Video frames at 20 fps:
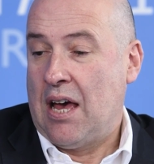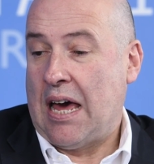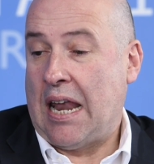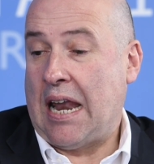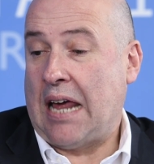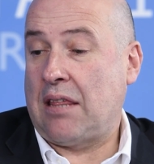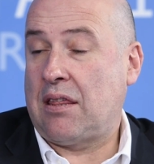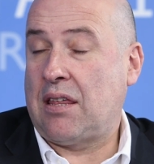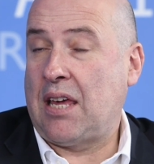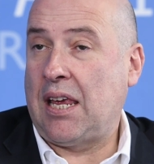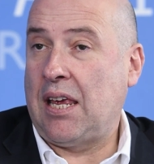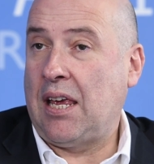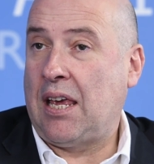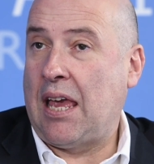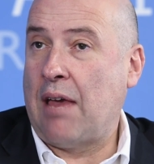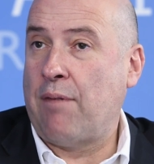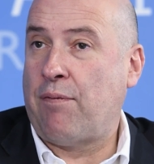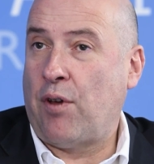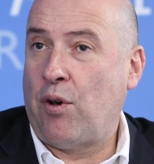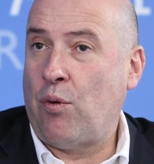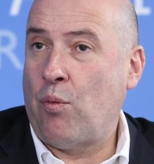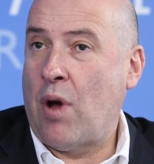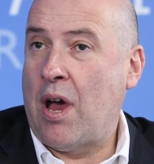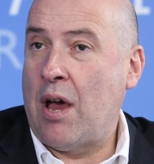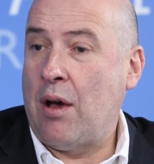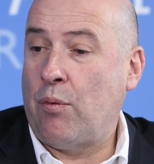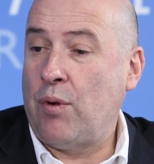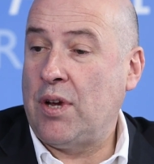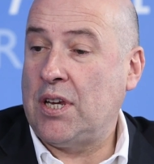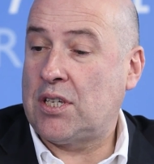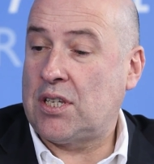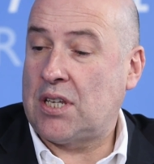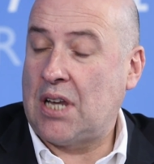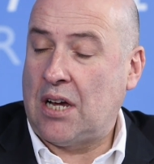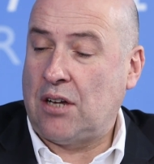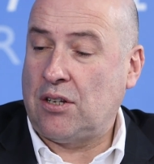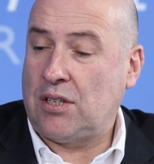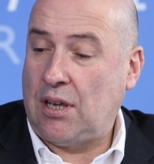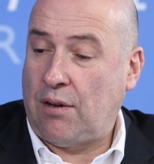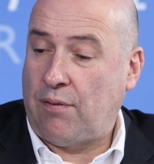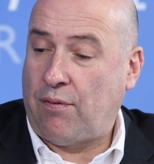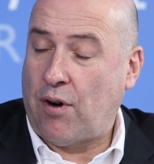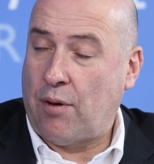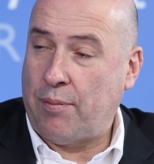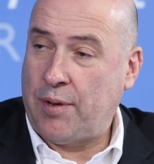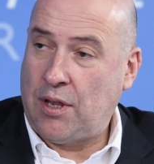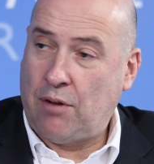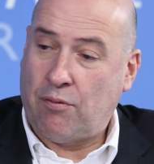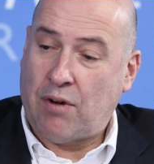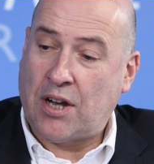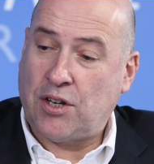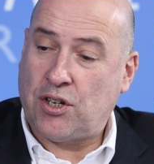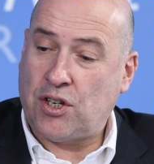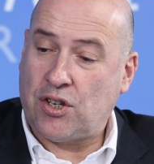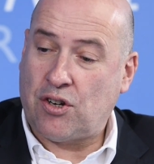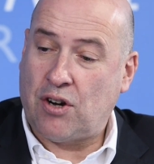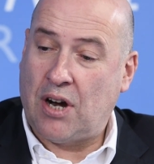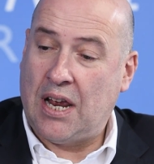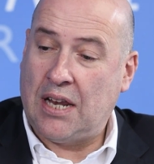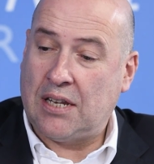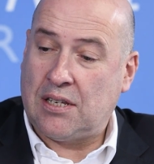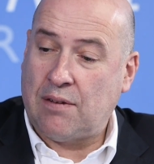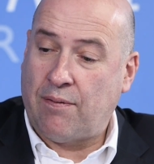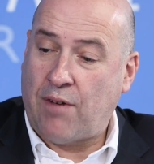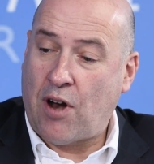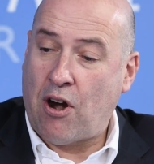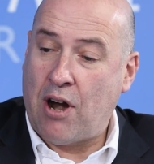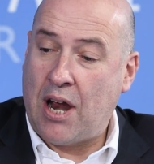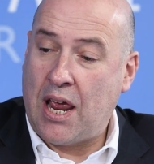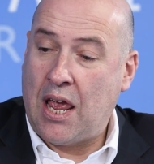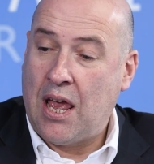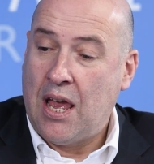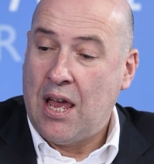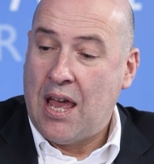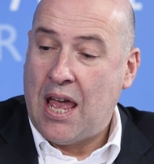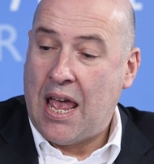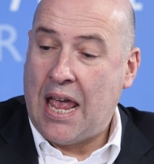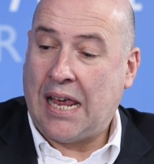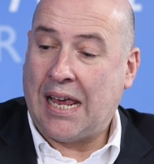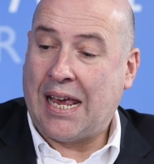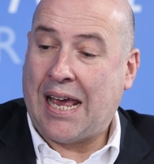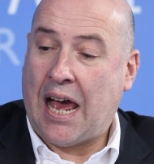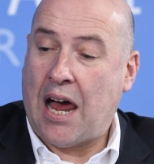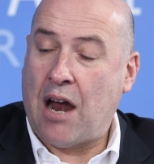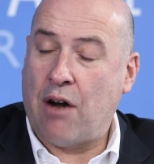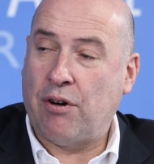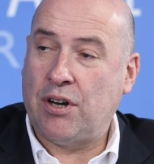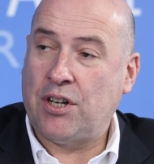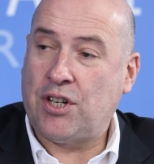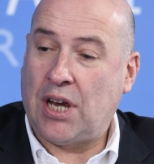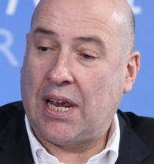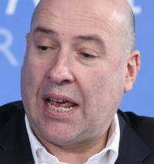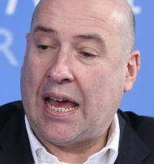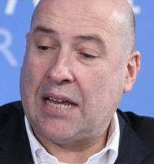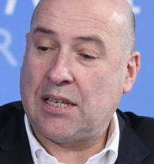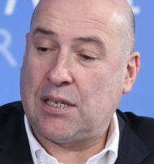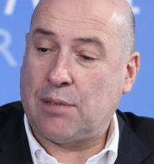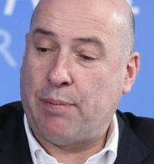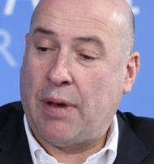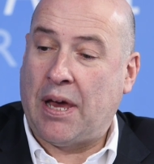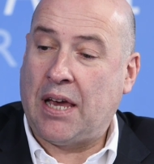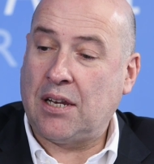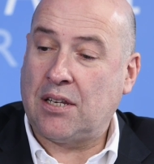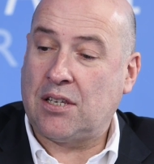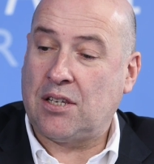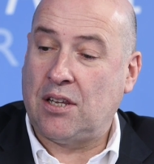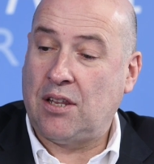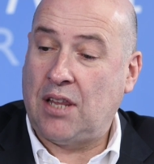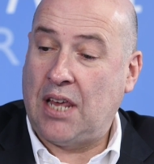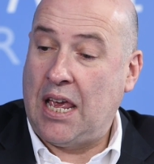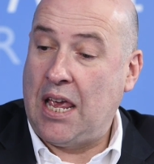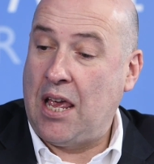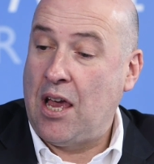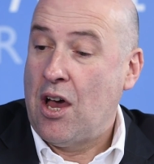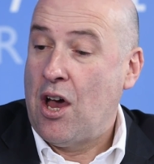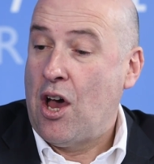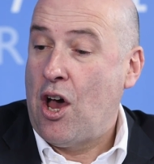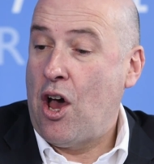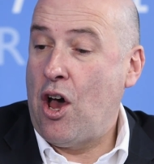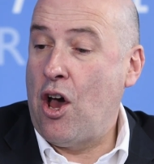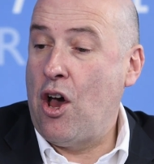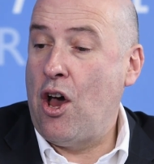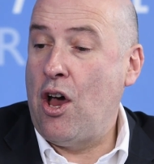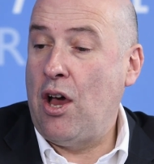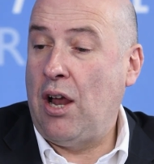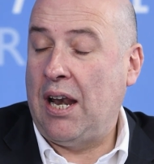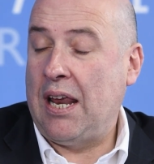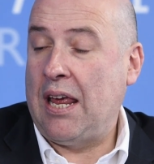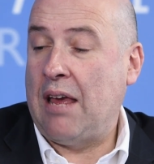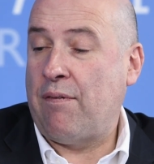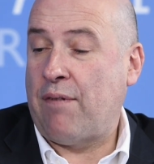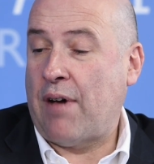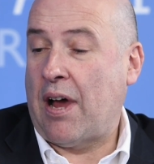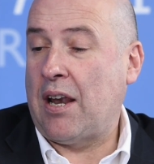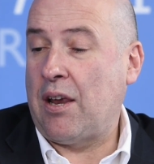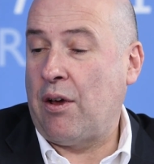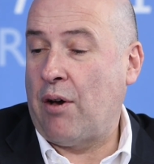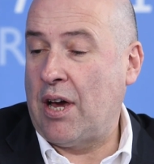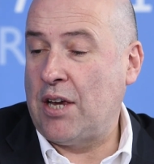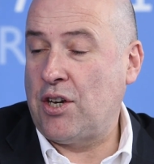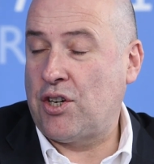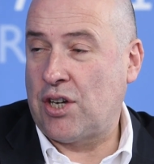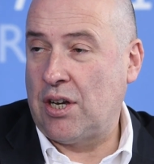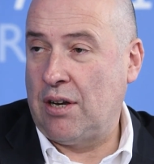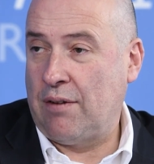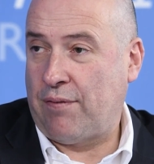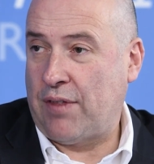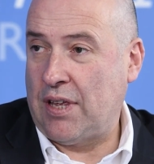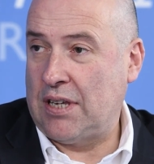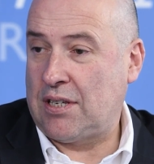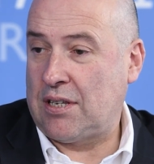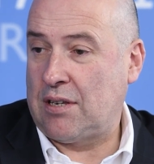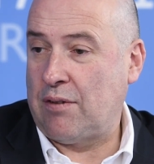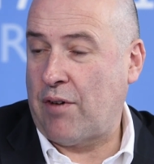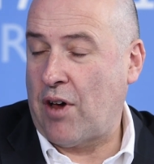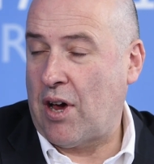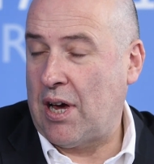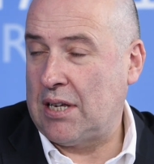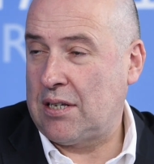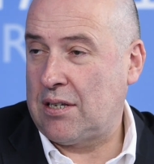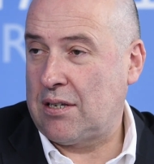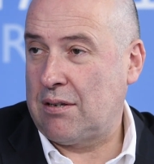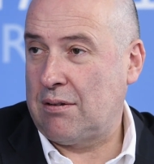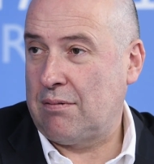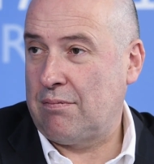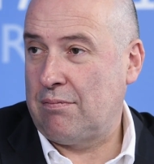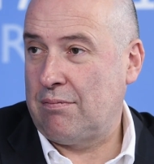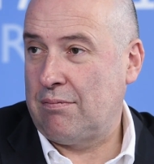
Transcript: And I think given where we started from in the registry, it's a very encouraging aspect to the early evaluation of this device.